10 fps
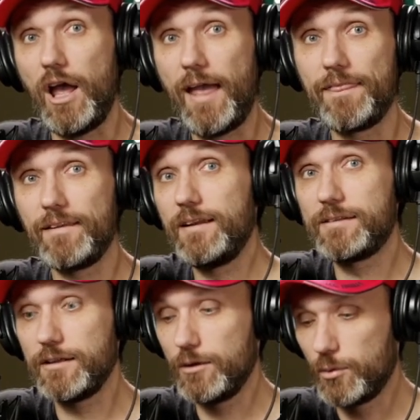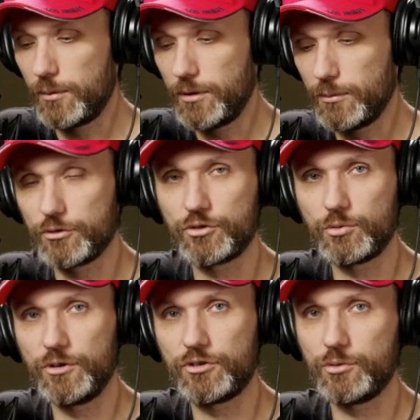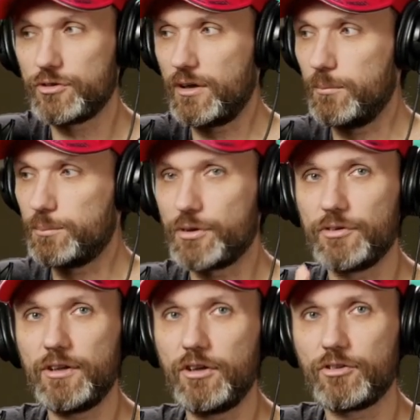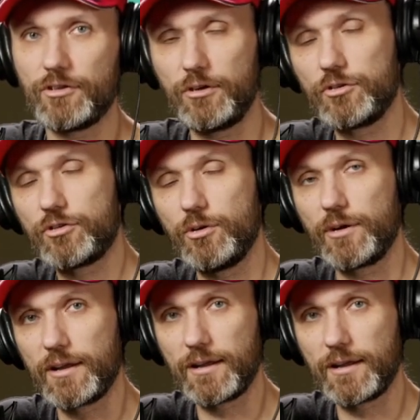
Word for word: And then let's say you want to be able to switch to some presentation that you're showing.